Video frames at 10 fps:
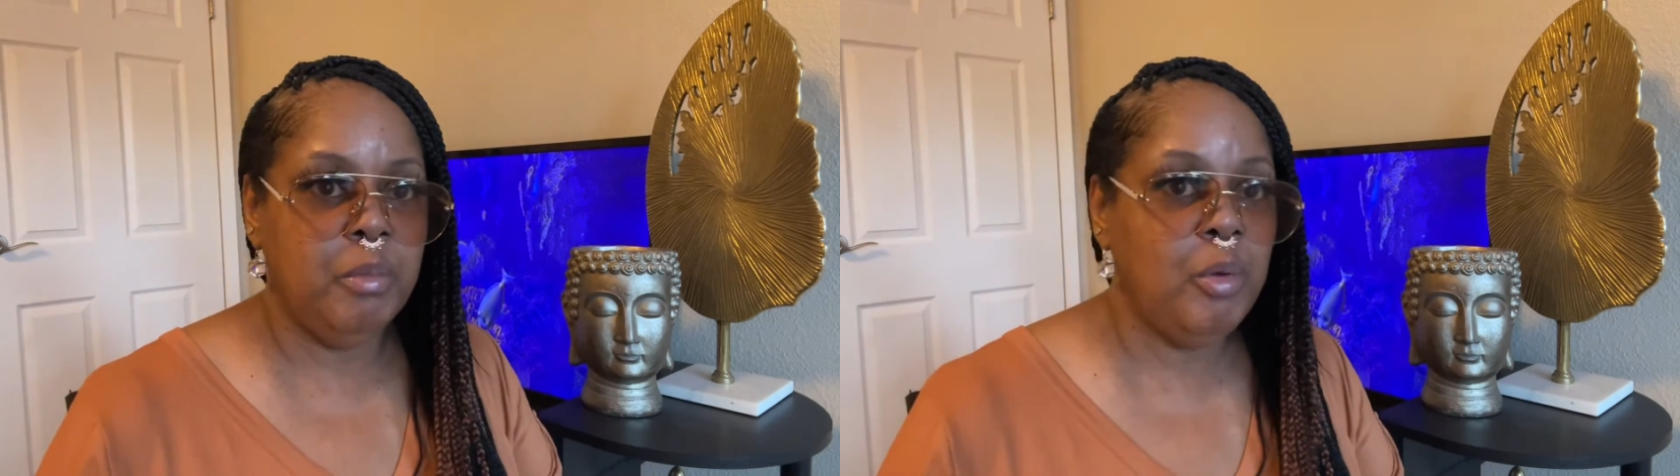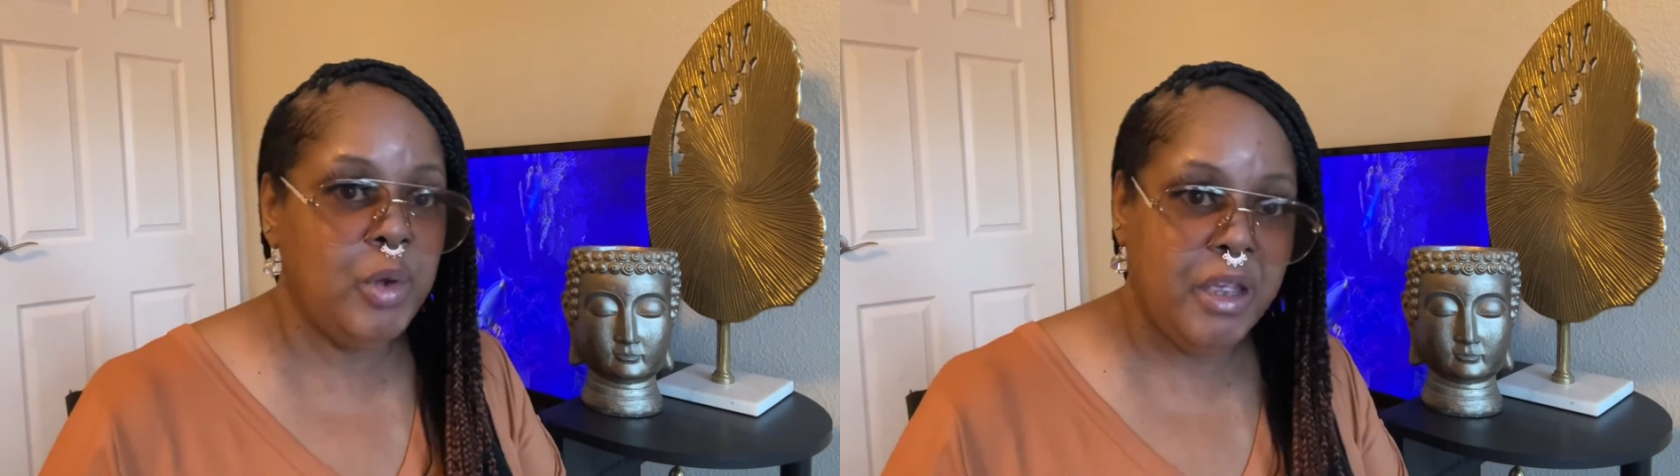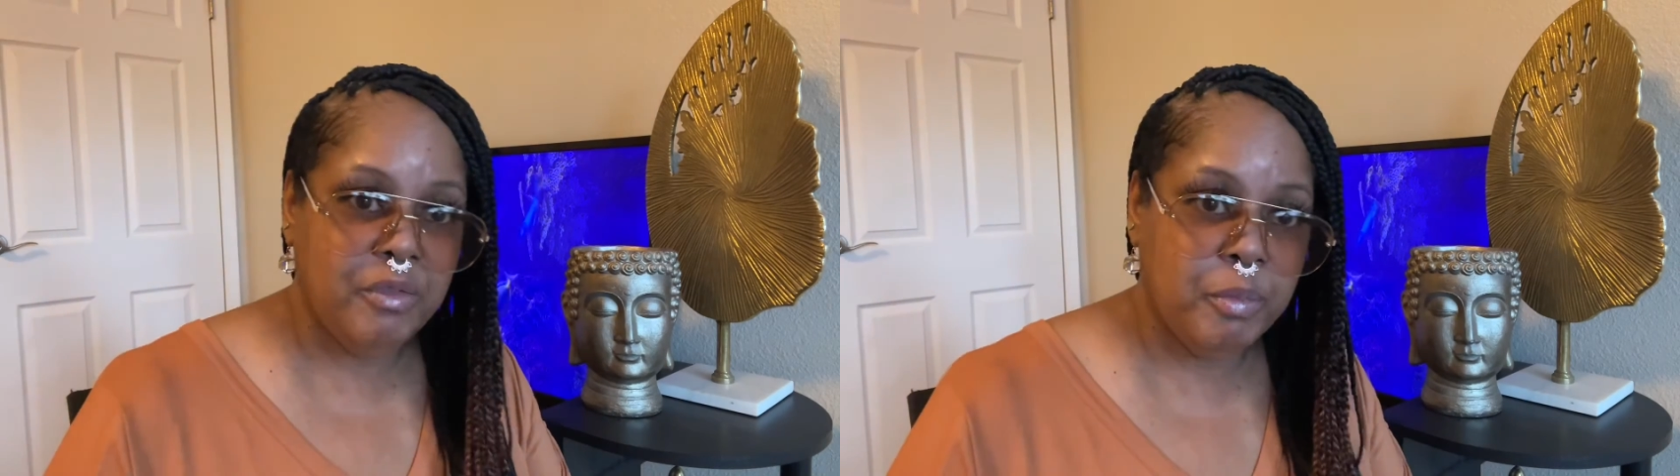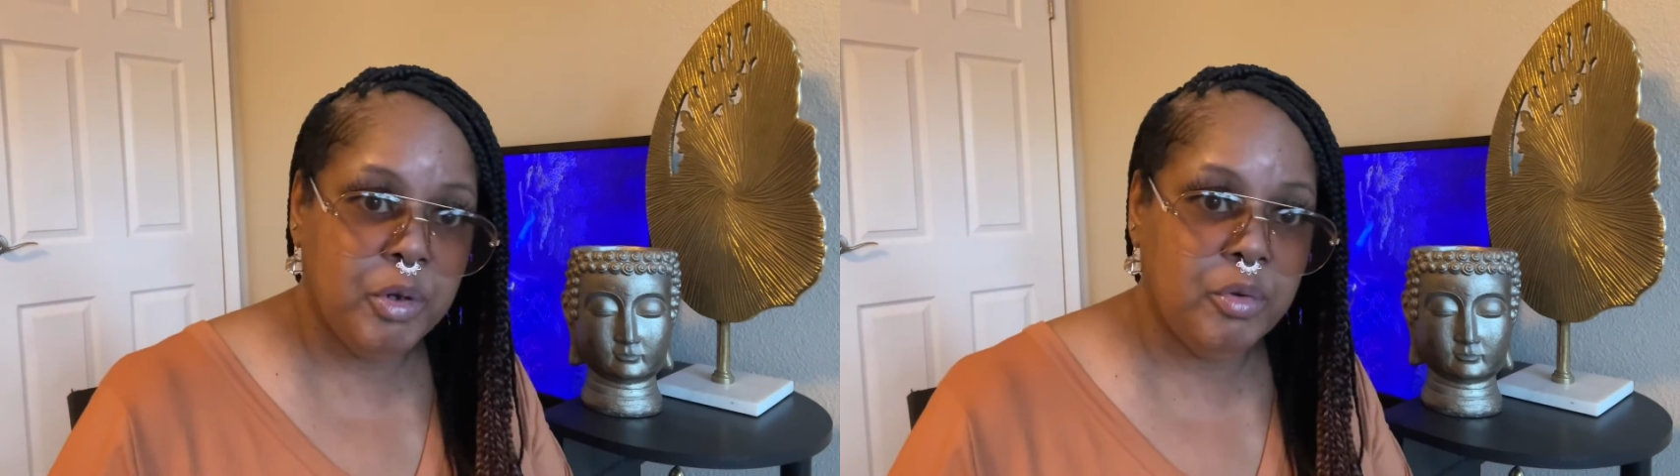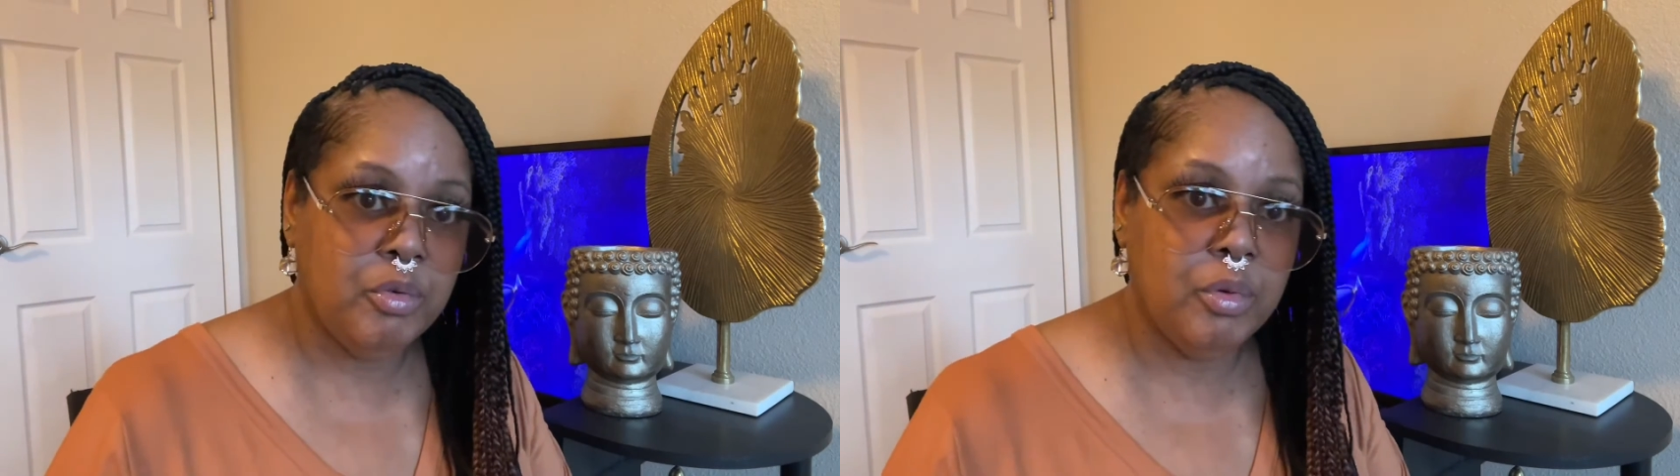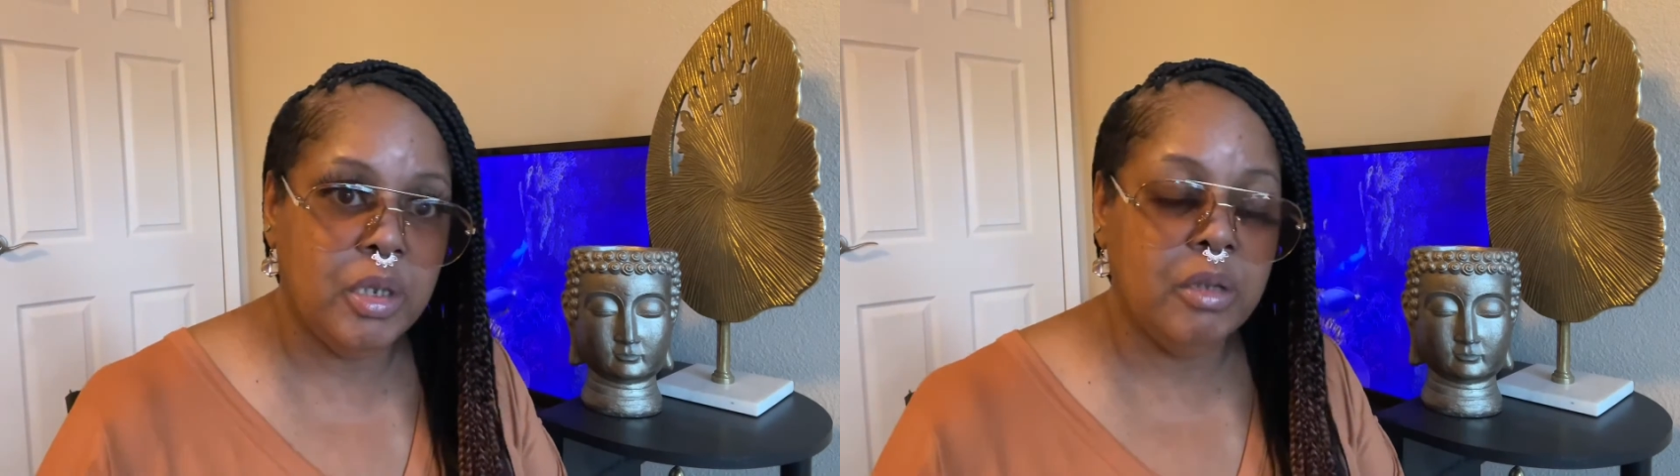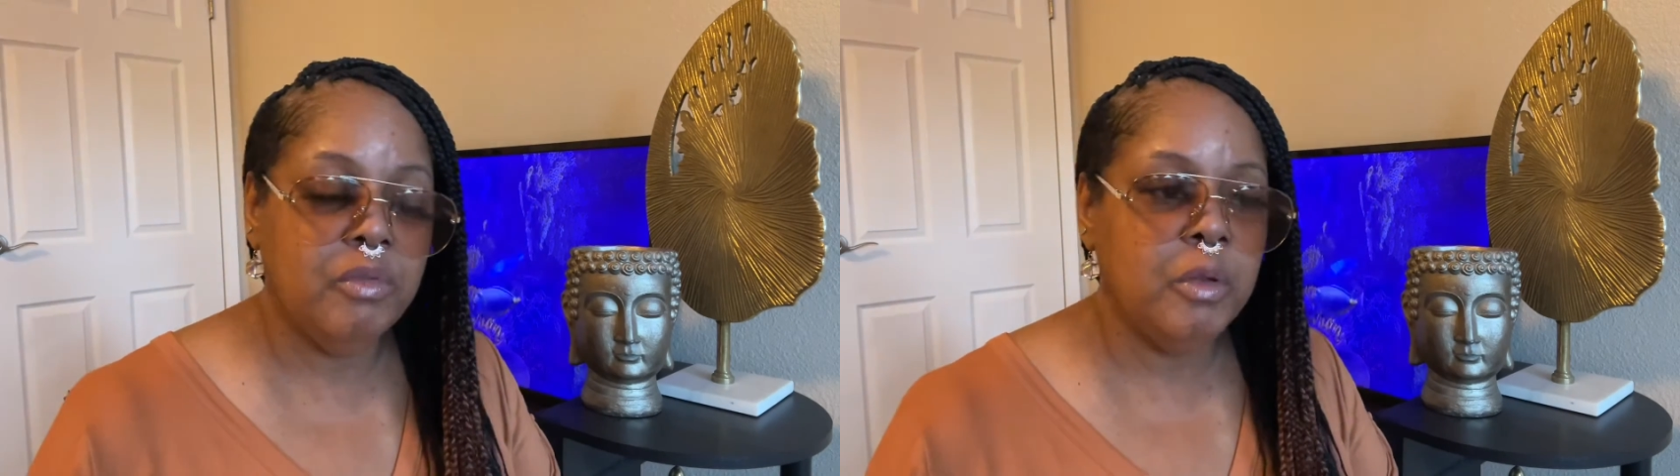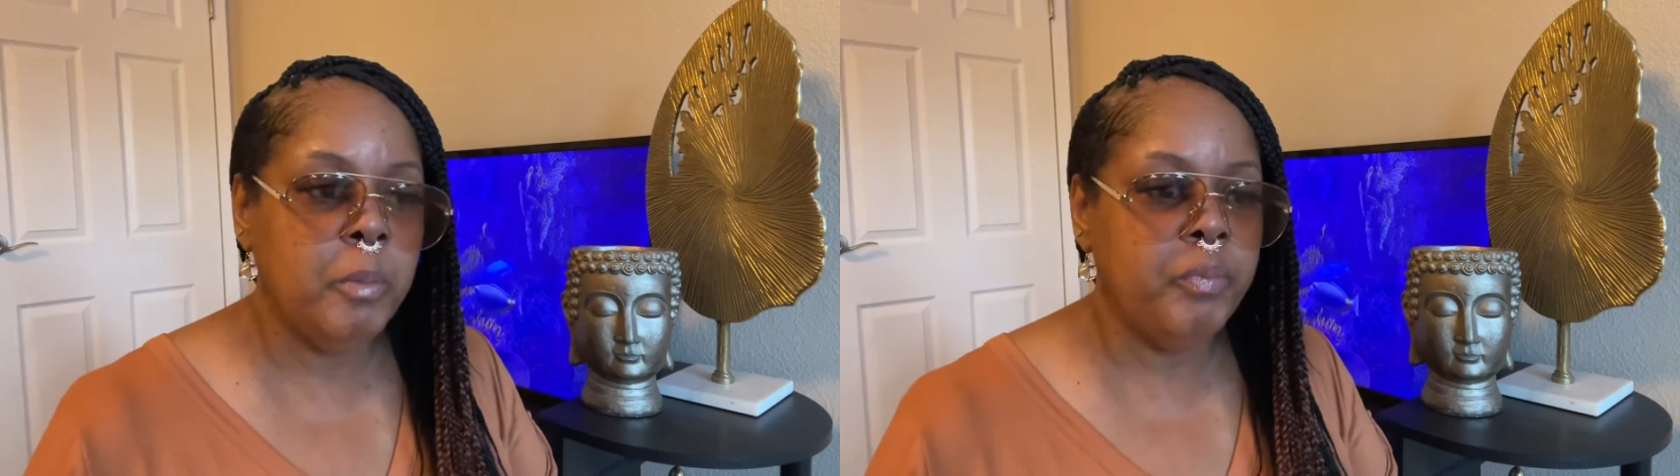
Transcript: but we have spiritual gifts.